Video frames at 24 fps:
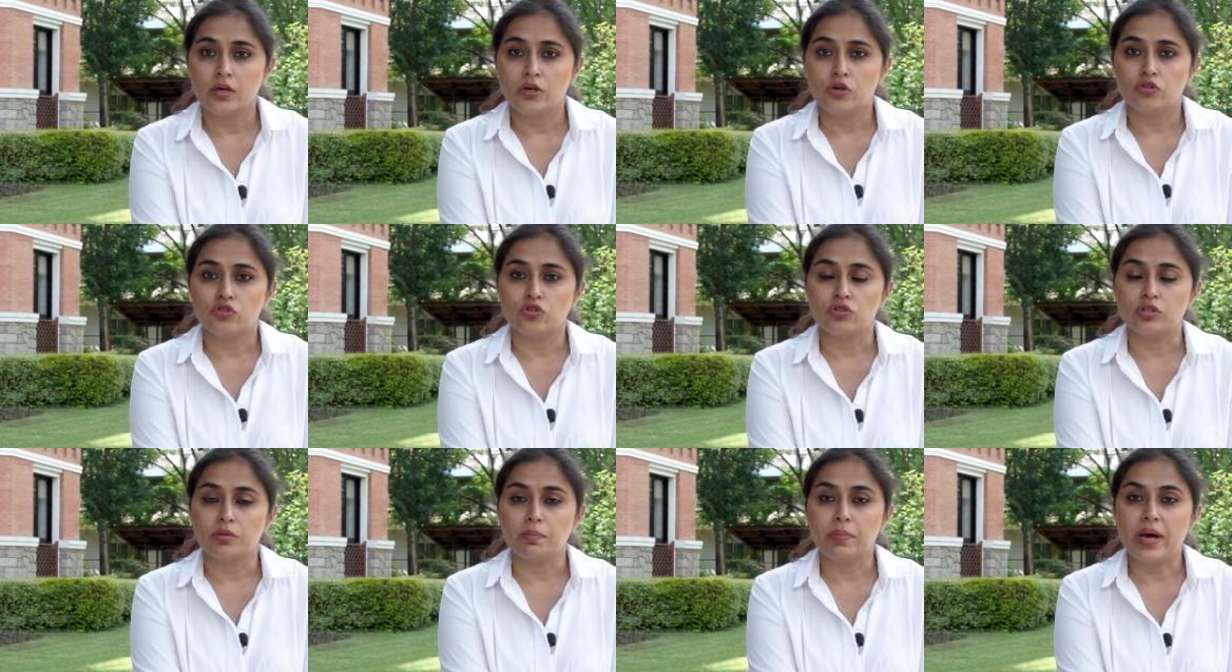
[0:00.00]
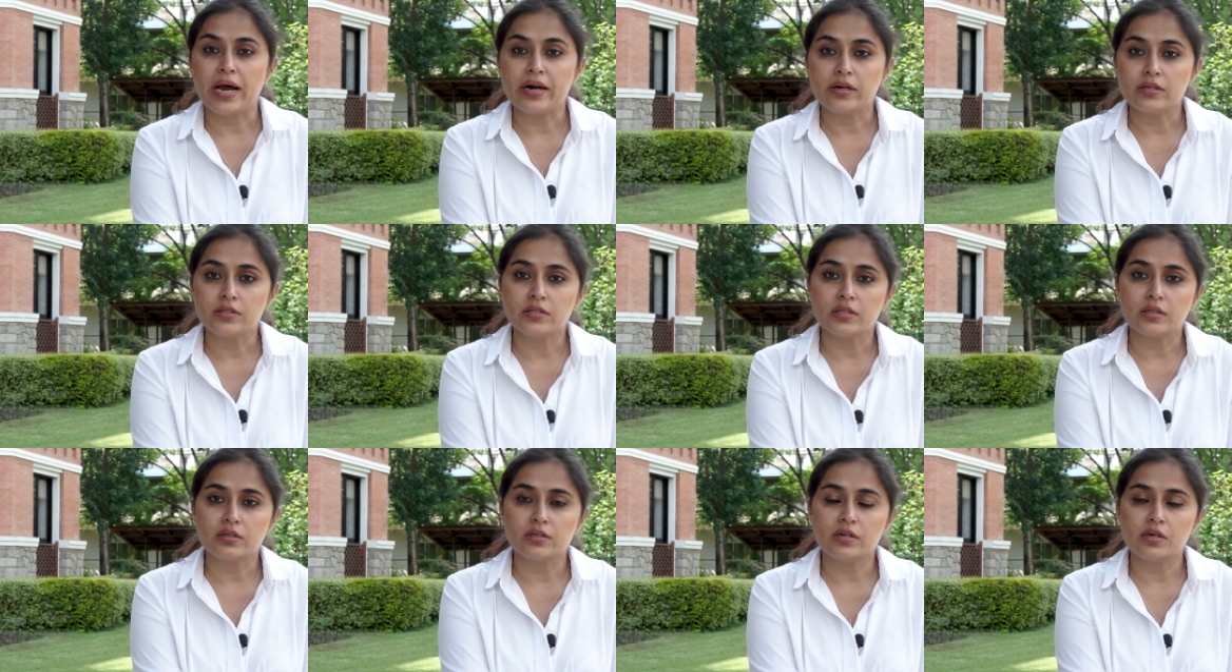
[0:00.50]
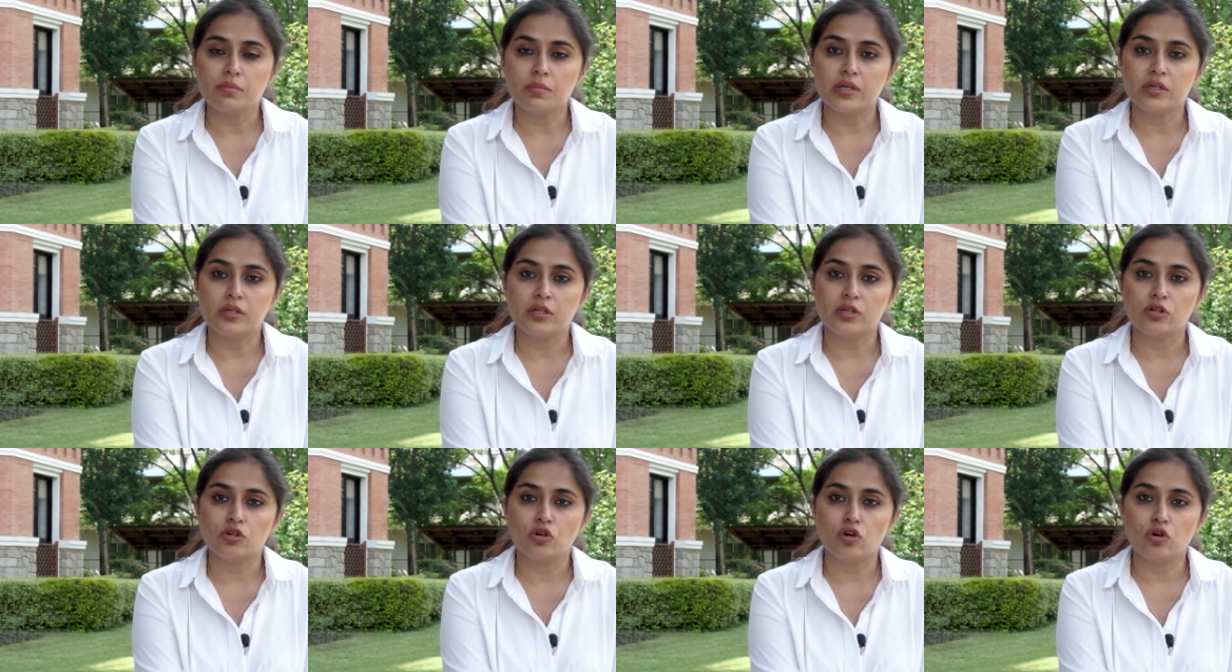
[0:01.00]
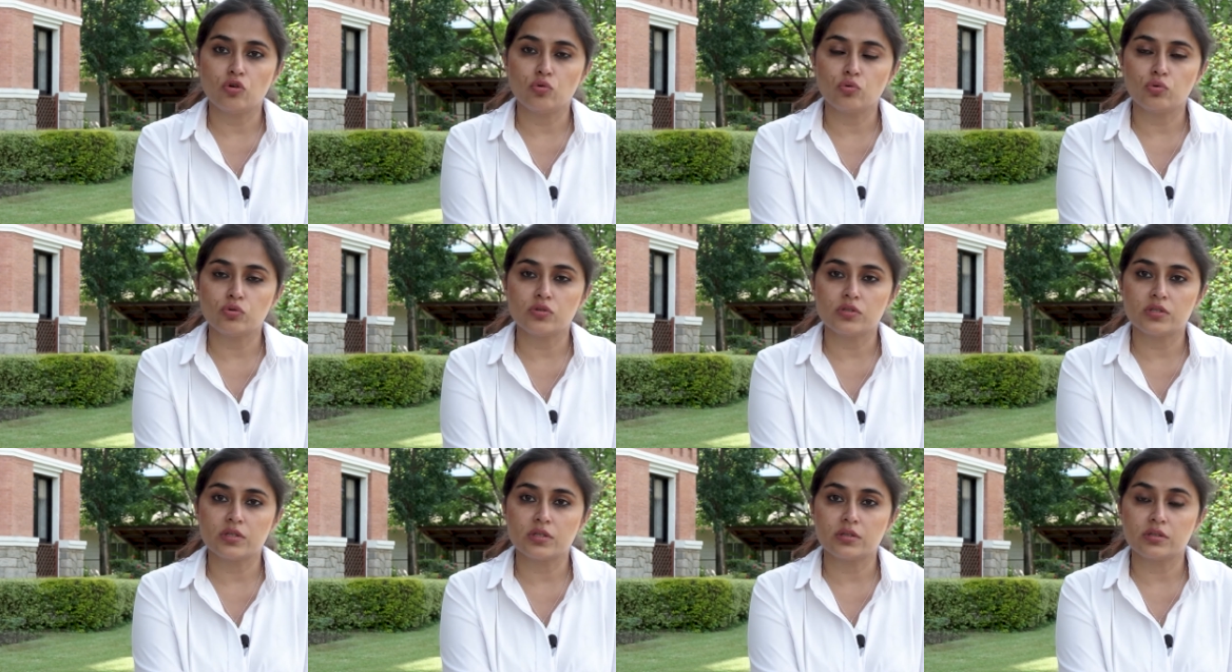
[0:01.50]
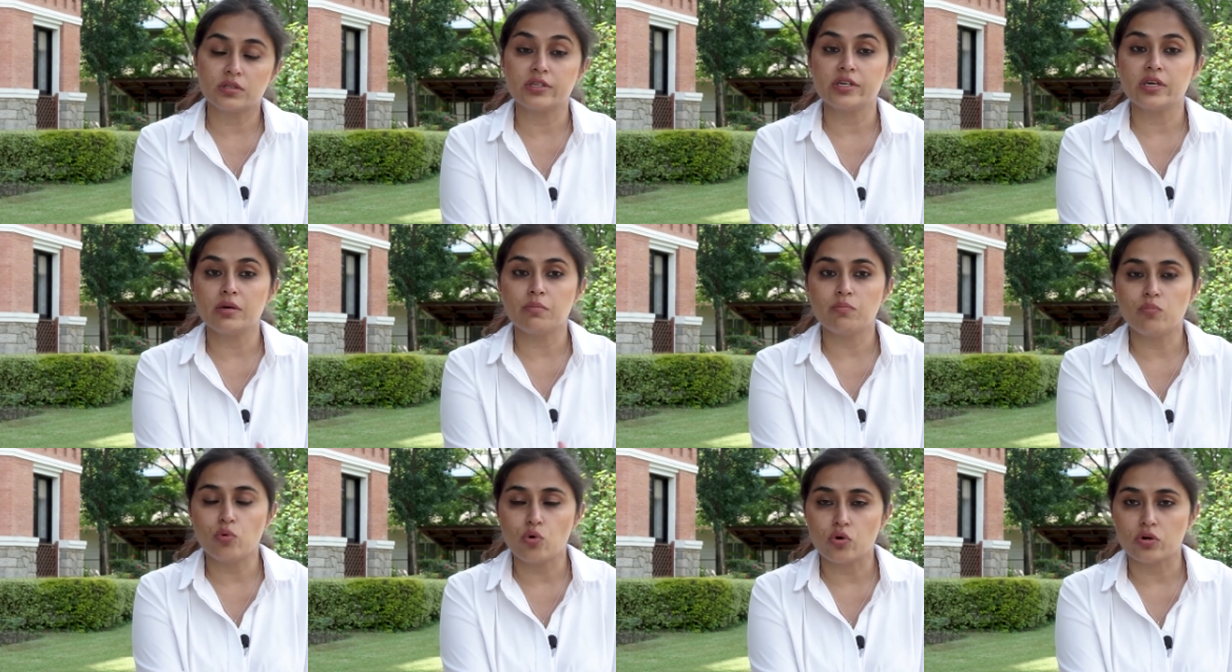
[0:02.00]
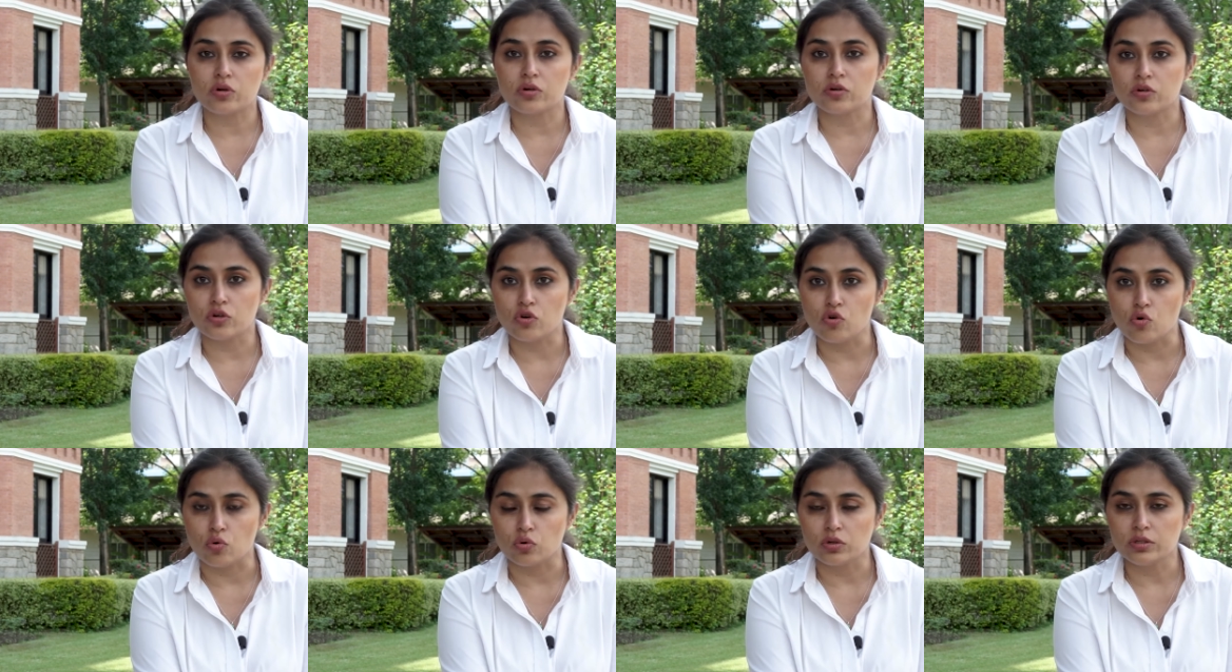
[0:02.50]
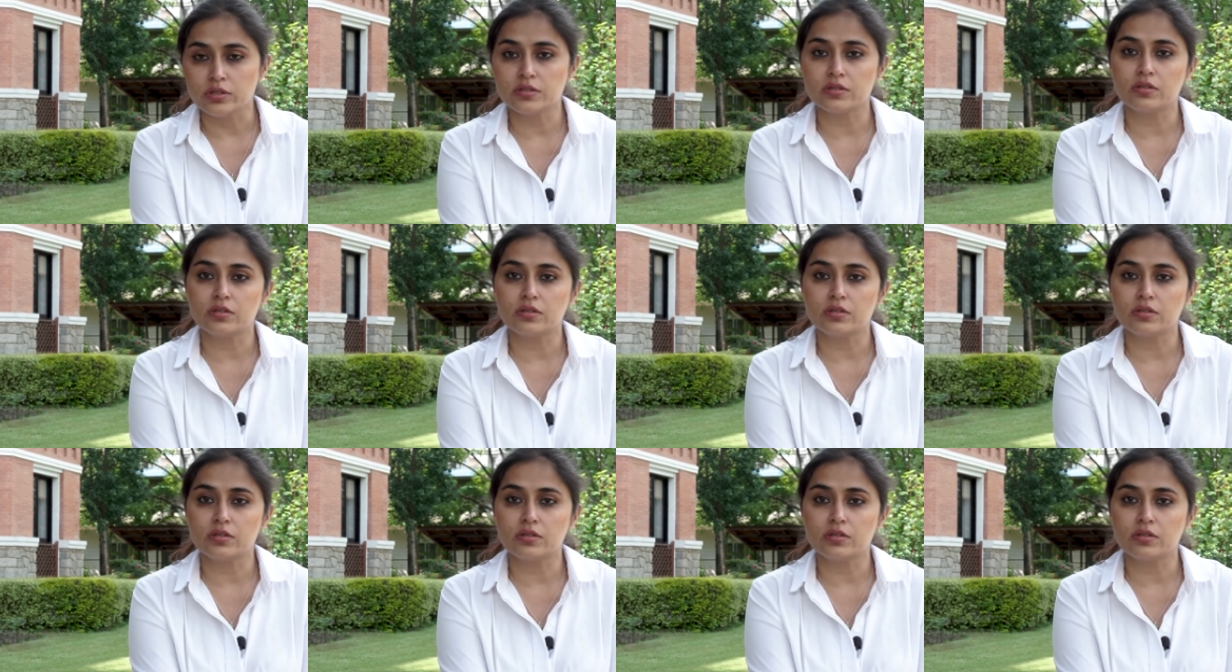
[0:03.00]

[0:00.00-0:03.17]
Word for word: So the Paris Agreement includes three important goals.